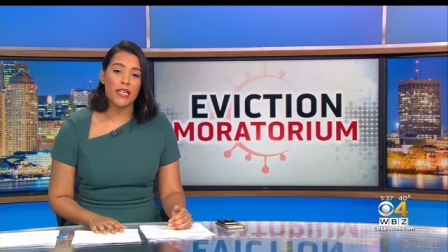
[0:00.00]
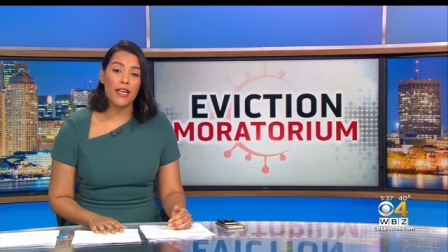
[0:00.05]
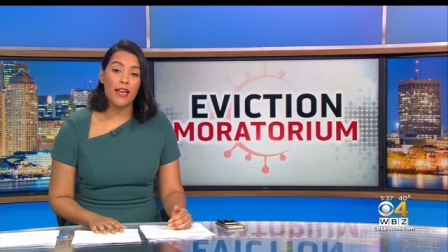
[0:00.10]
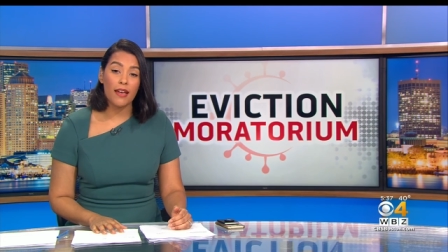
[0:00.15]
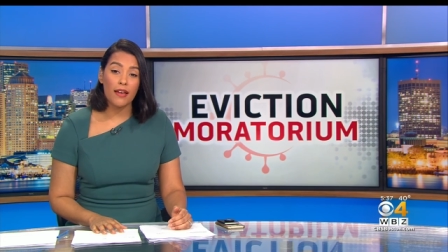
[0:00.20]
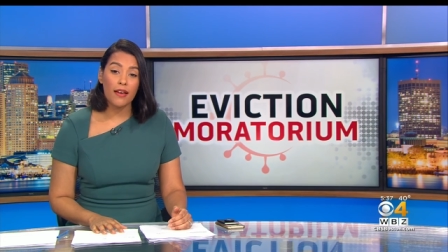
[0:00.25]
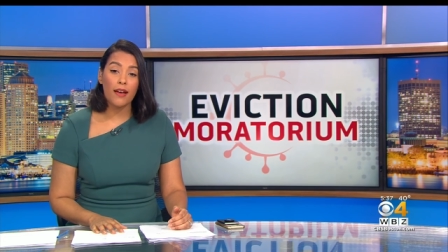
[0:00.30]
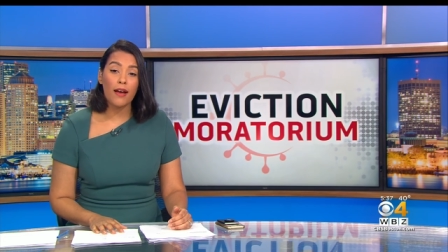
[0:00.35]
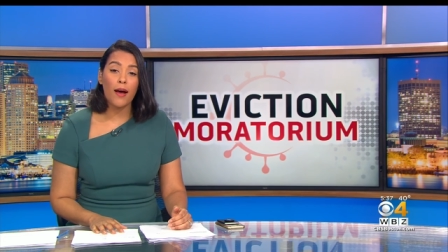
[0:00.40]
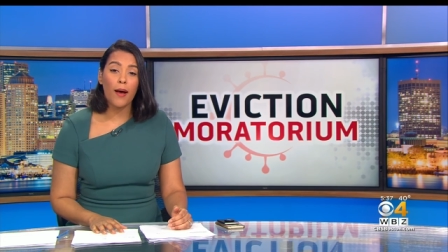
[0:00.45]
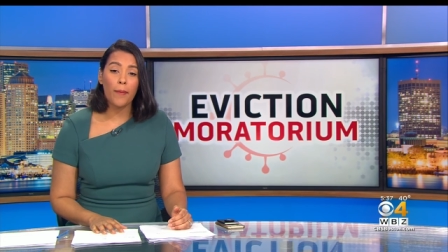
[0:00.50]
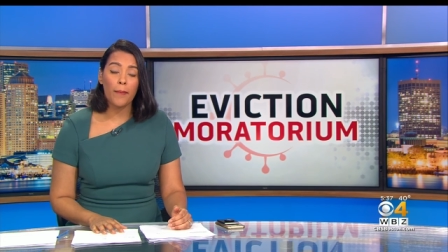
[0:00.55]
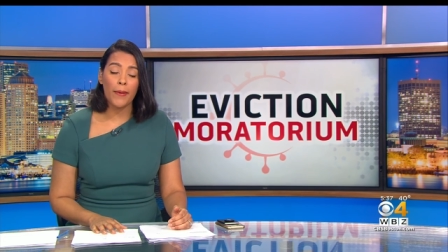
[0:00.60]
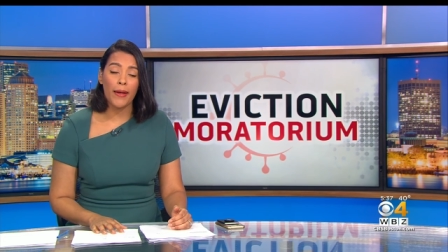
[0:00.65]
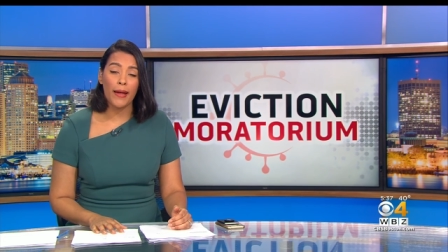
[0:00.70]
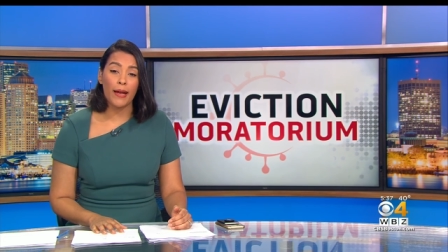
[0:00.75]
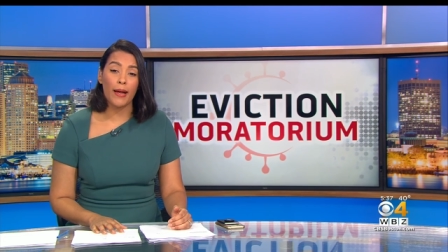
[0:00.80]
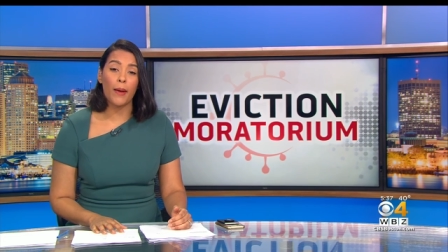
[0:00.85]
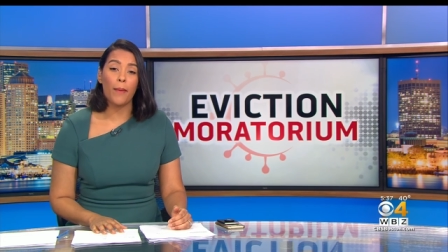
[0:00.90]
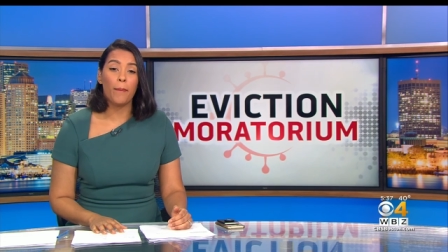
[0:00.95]

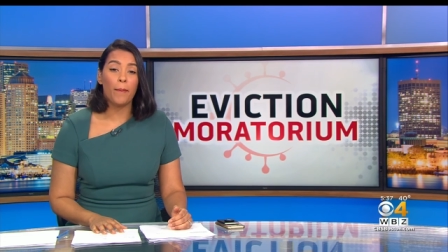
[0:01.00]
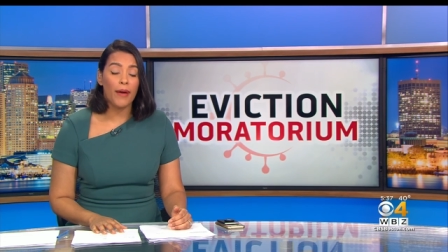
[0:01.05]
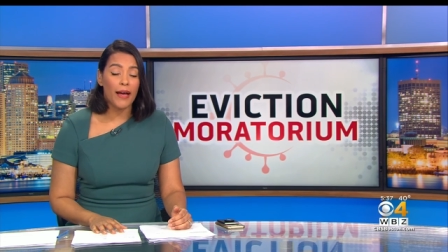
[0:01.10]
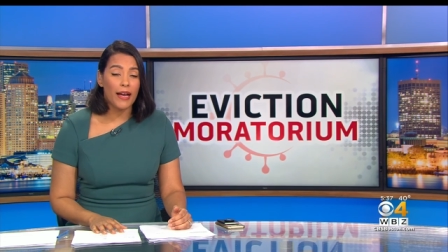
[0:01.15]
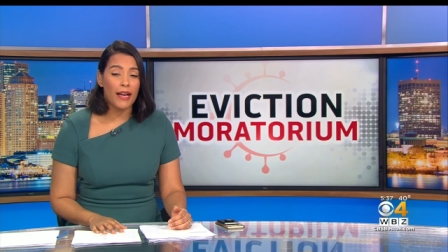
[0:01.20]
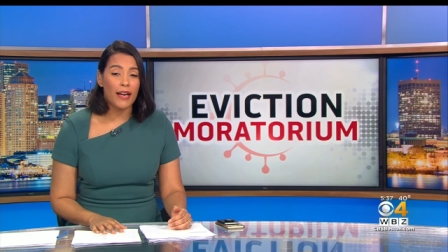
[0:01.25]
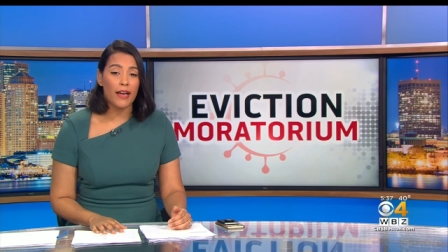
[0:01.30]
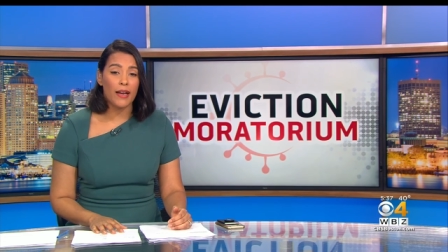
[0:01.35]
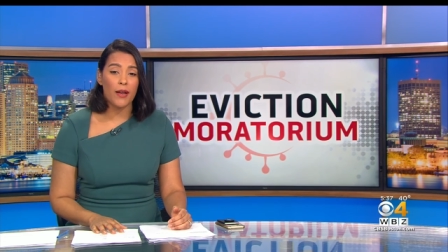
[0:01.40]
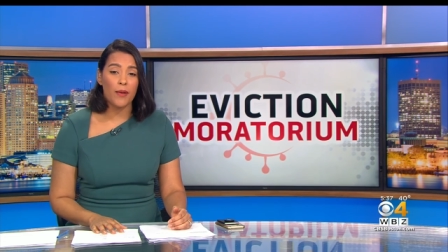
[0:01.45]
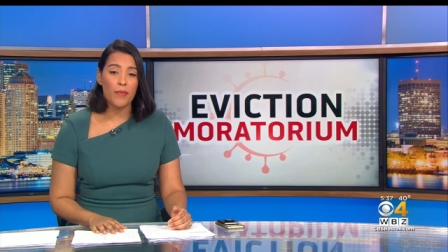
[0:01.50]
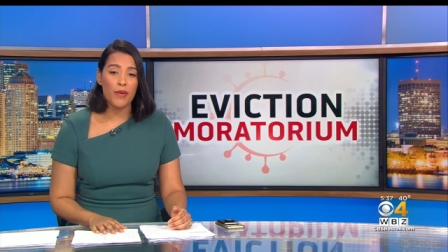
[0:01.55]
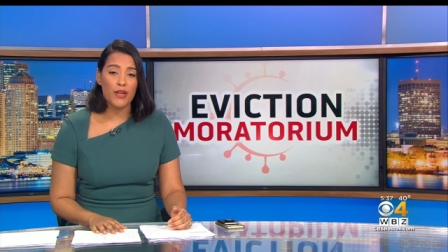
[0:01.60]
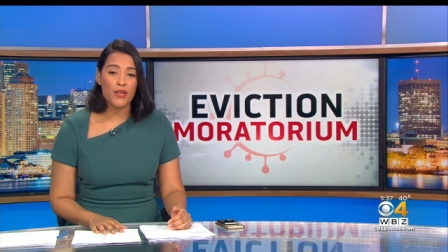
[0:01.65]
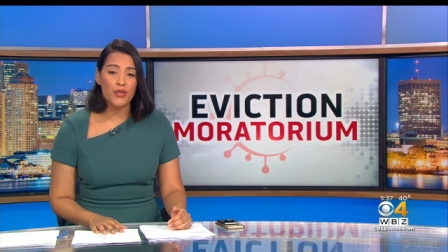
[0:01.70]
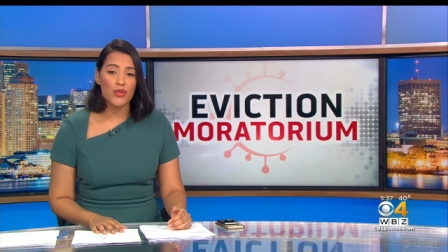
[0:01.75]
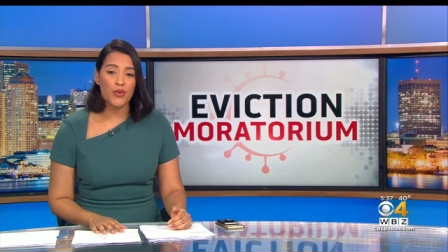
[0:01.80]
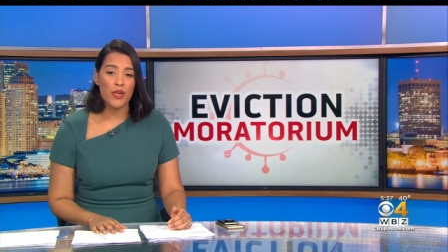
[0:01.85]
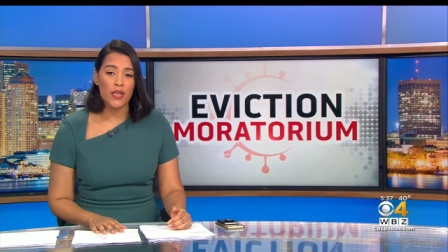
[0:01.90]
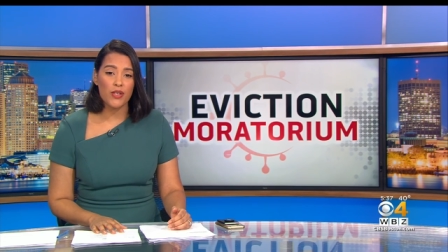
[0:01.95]
incoming Biden
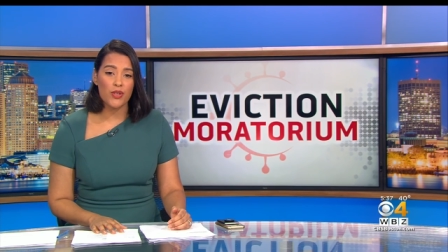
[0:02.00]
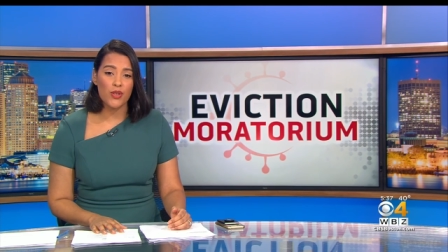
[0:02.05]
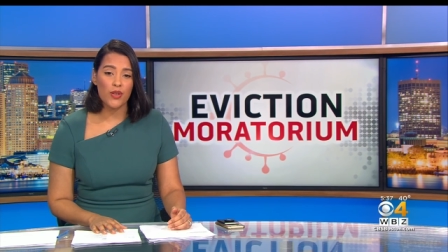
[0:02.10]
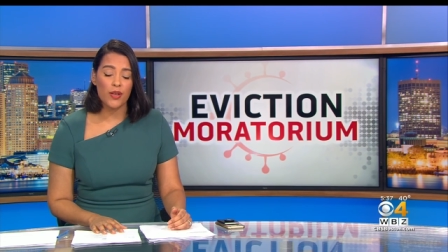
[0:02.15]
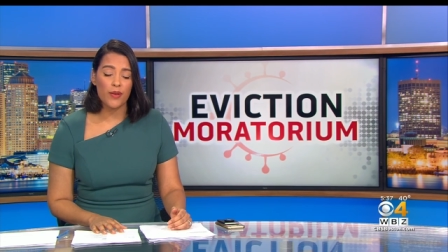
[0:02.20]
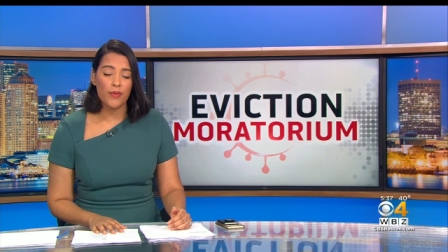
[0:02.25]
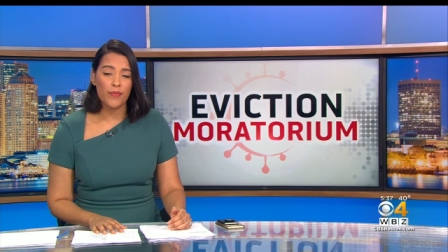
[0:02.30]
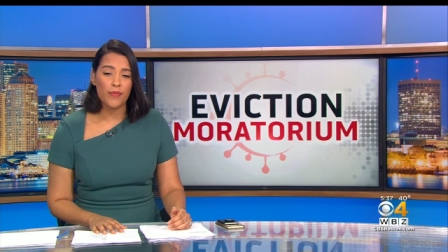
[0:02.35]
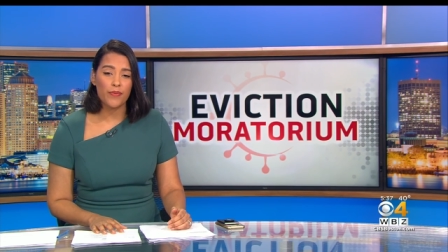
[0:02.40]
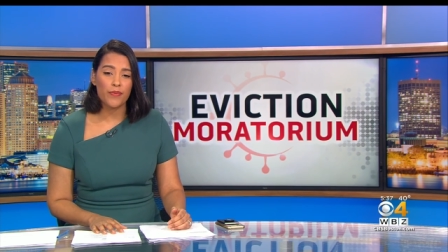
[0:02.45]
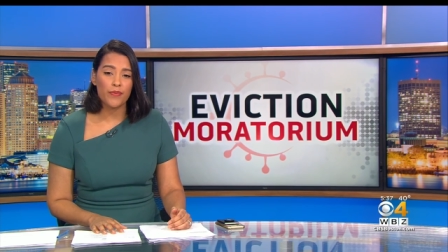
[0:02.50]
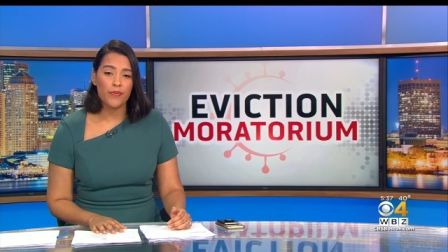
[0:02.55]
administration.